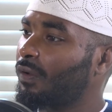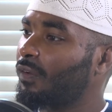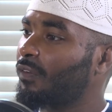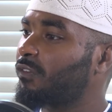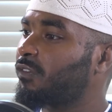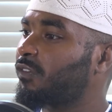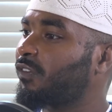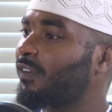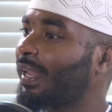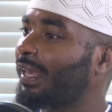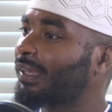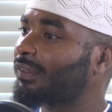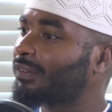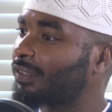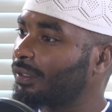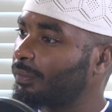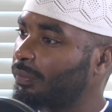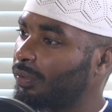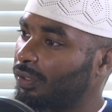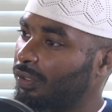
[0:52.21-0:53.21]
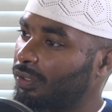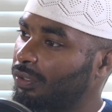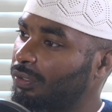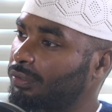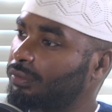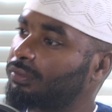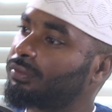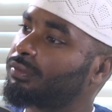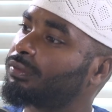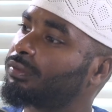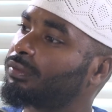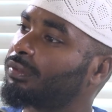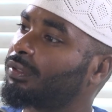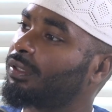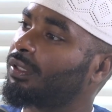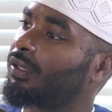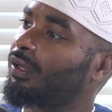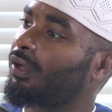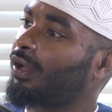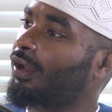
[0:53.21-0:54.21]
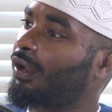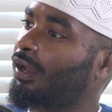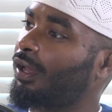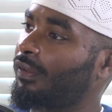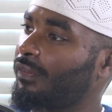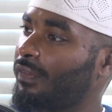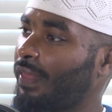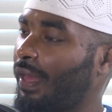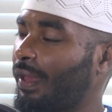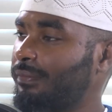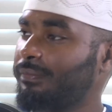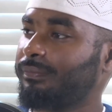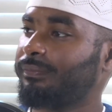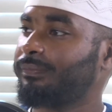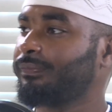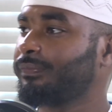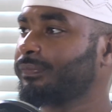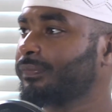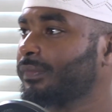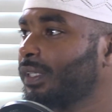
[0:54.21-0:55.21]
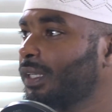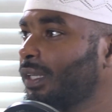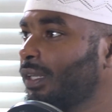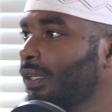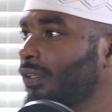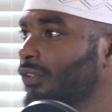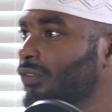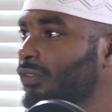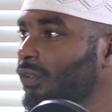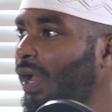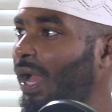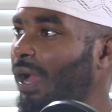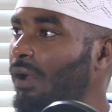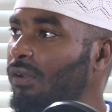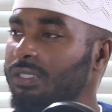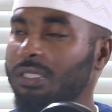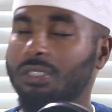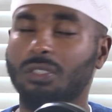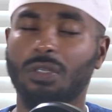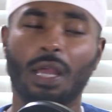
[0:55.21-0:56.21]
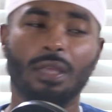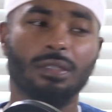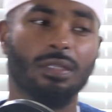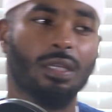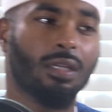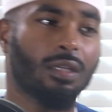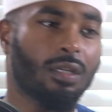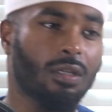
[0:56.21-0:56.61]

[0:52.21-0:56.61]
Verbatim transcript: Flexible. All of that. So, how is it translated